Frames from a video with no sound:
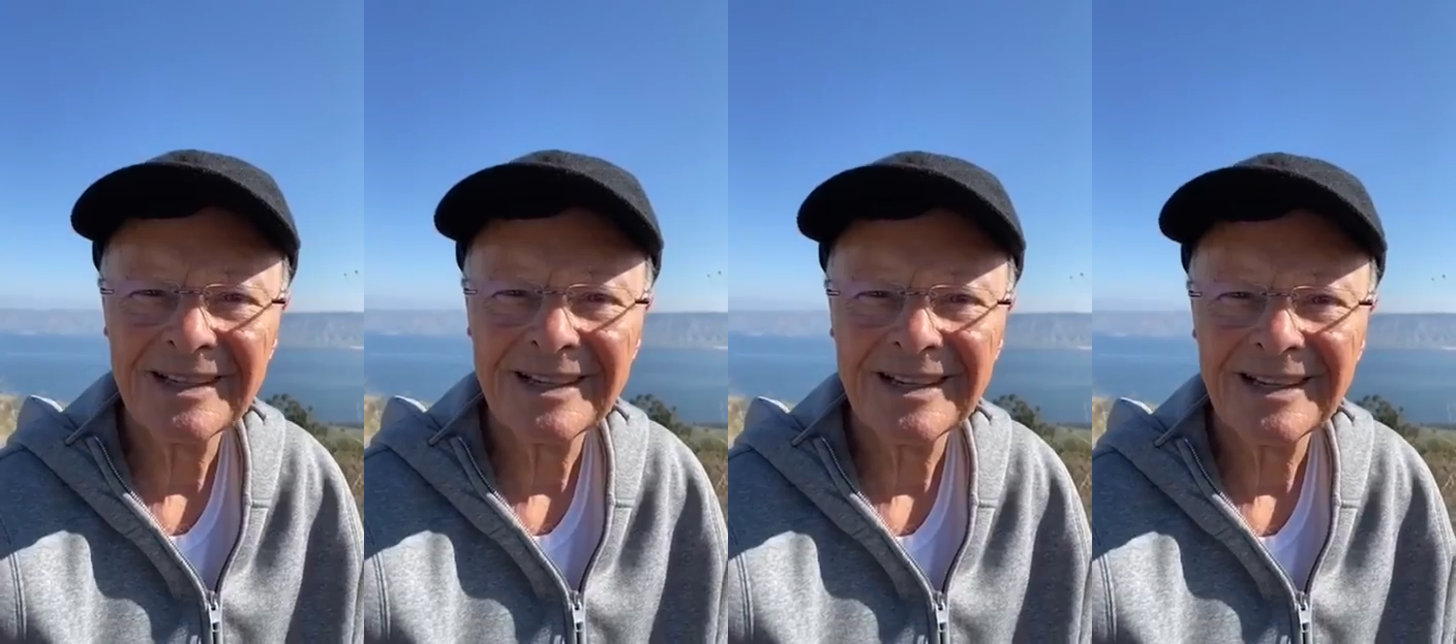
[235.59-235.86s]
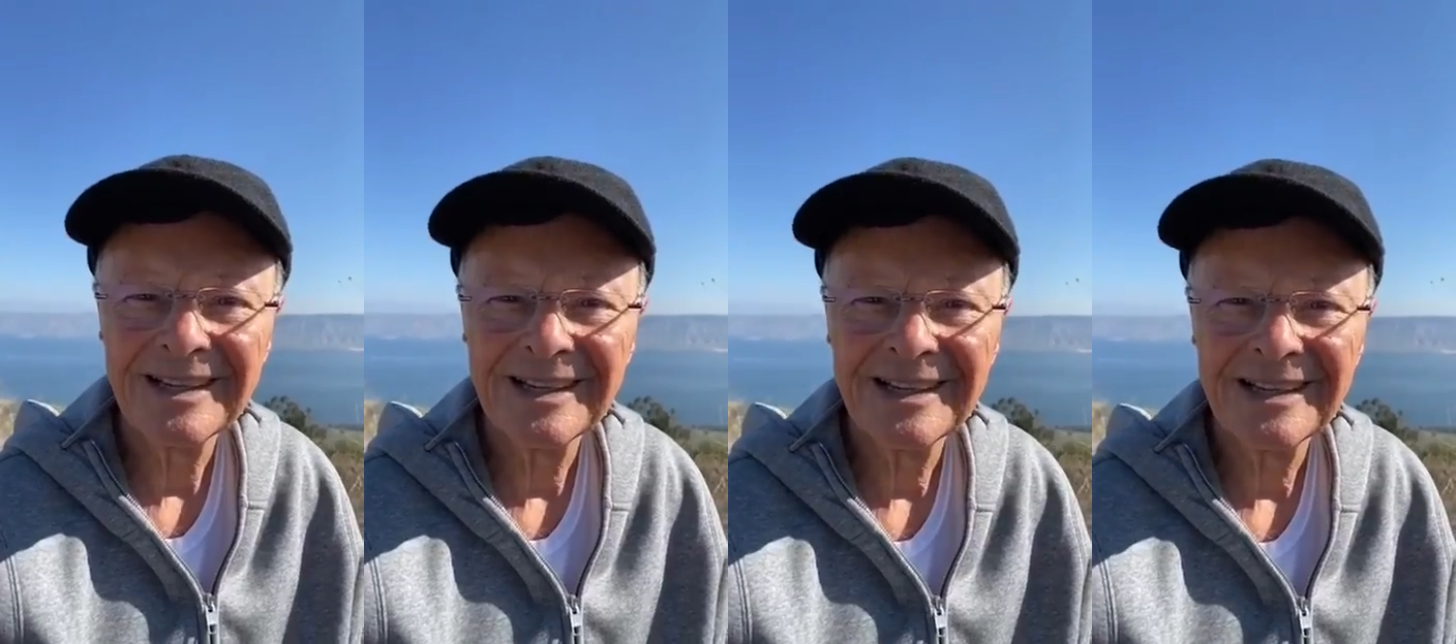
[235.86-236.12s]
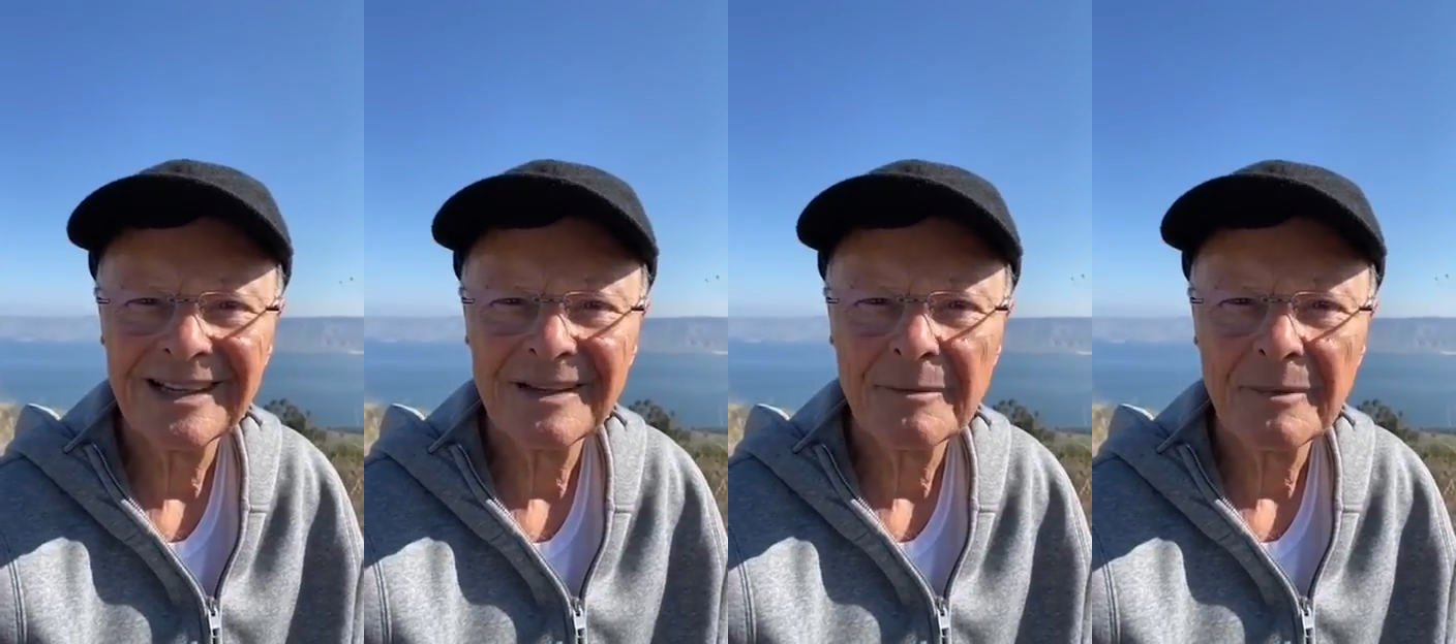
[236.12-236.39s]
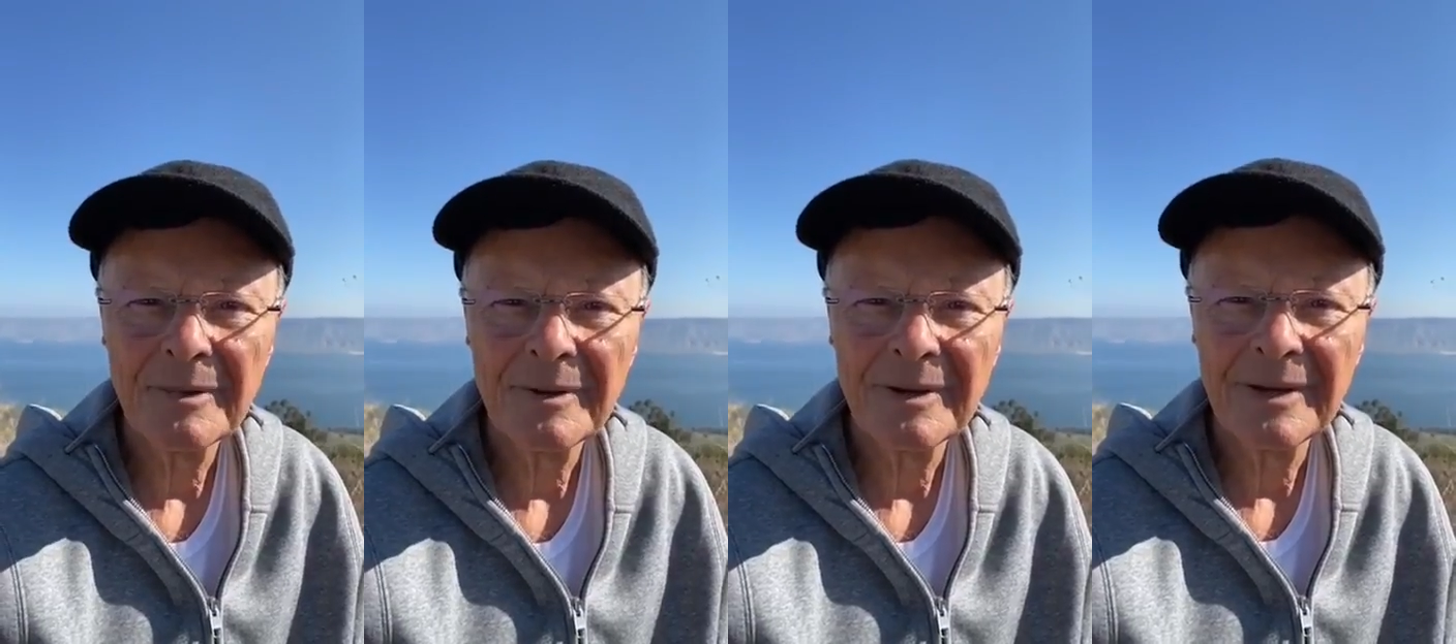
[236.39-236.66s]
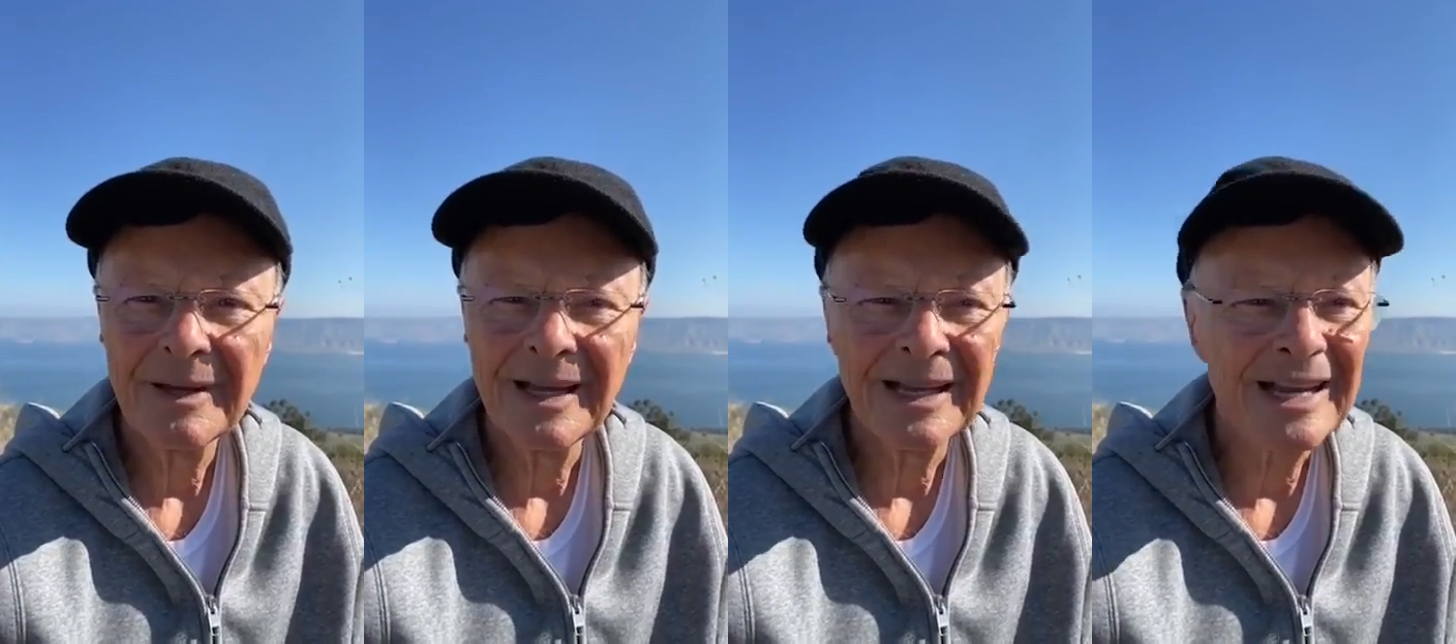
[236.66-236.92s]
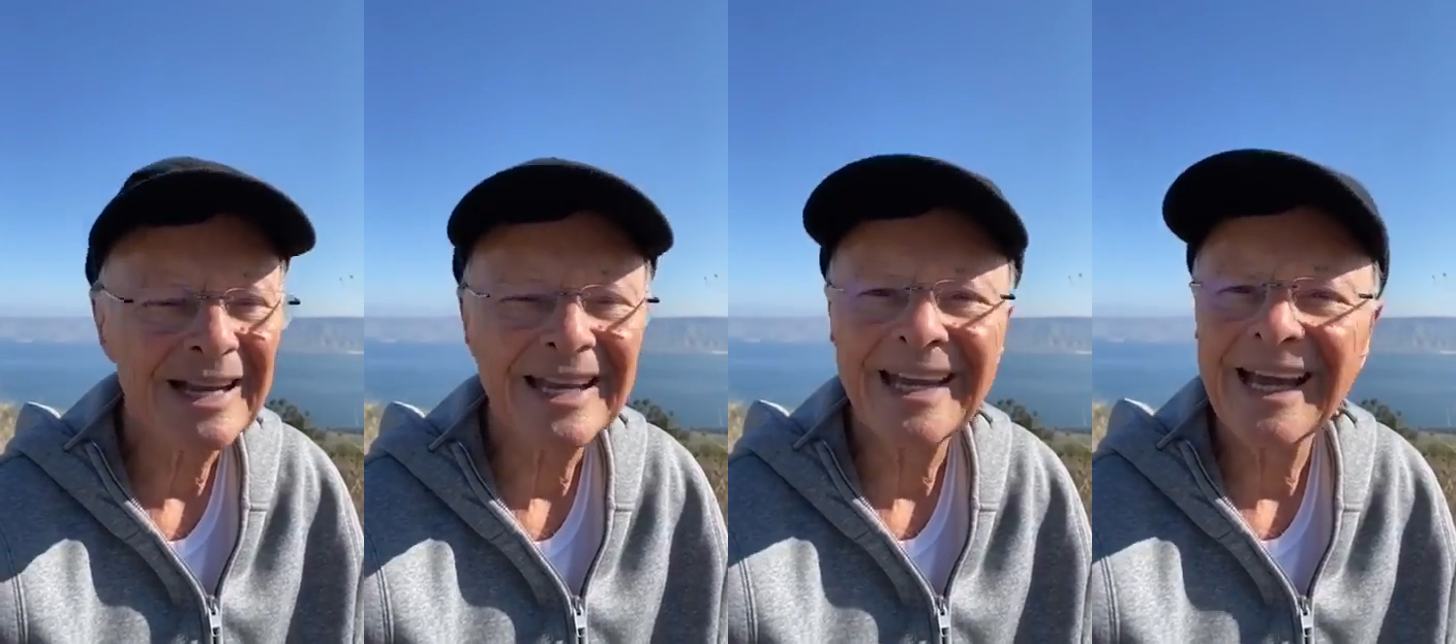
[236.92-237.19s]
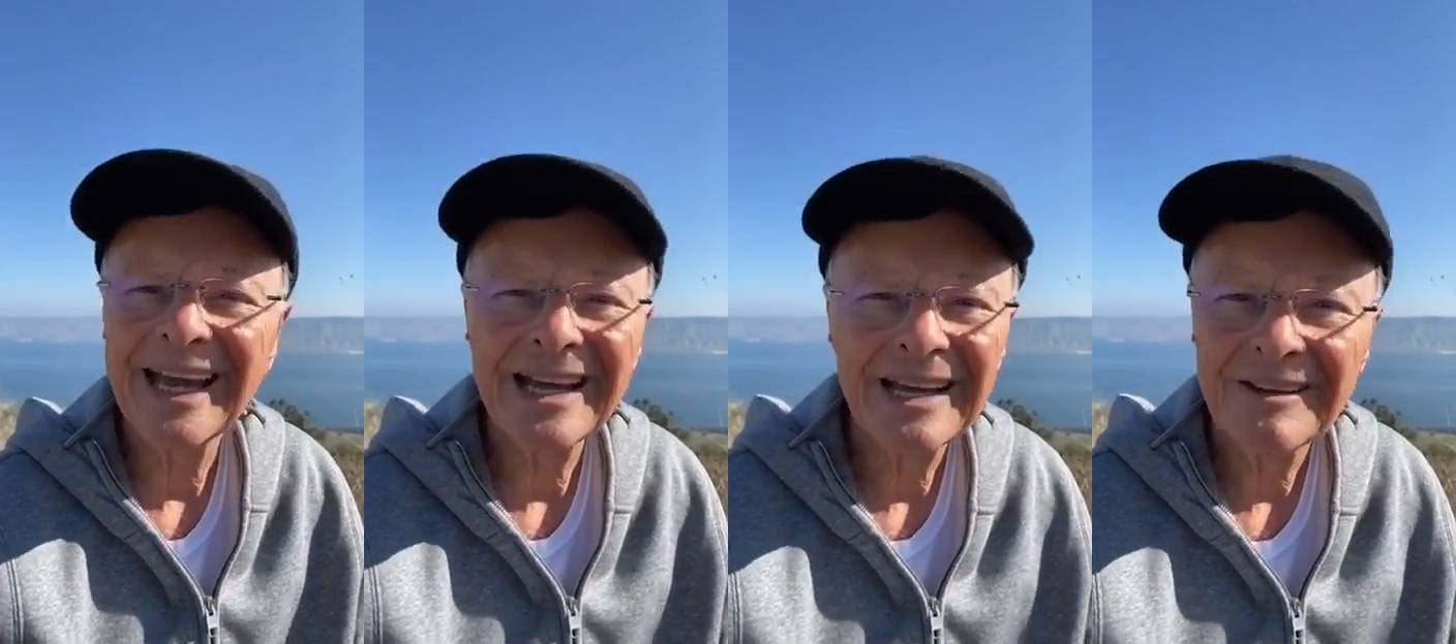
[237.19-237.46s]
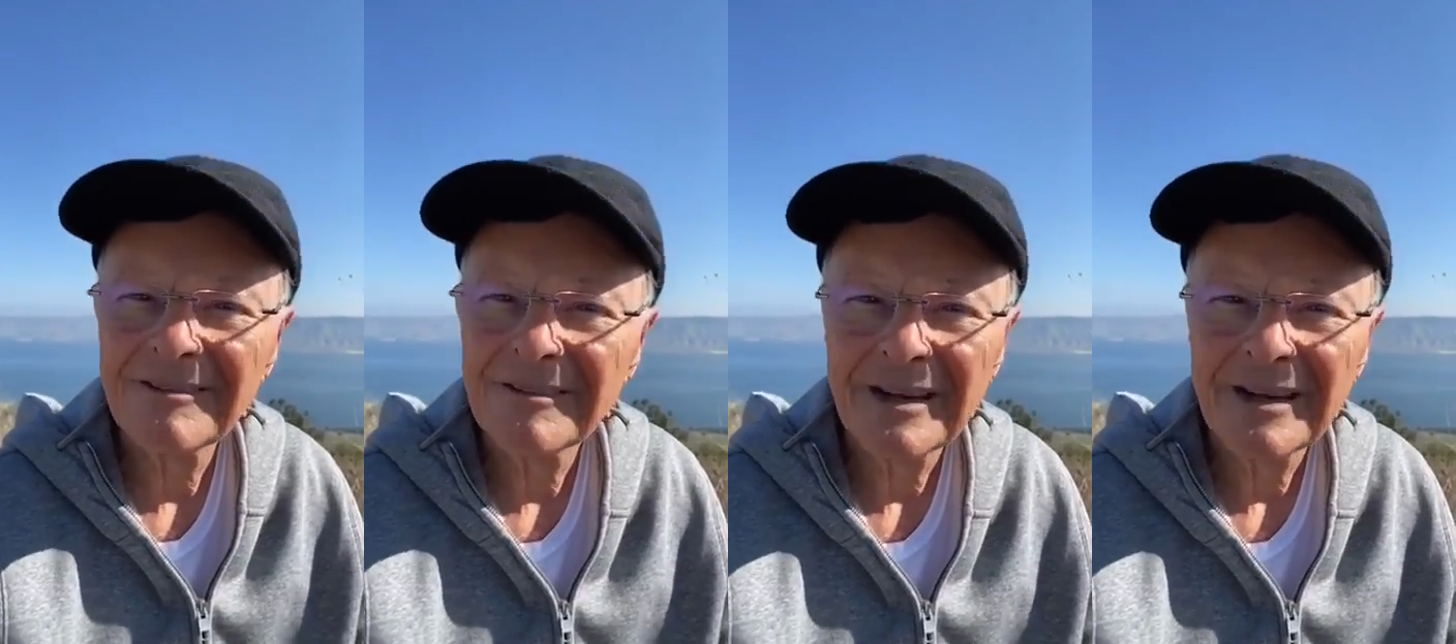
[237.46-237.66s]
the soul is a persecutor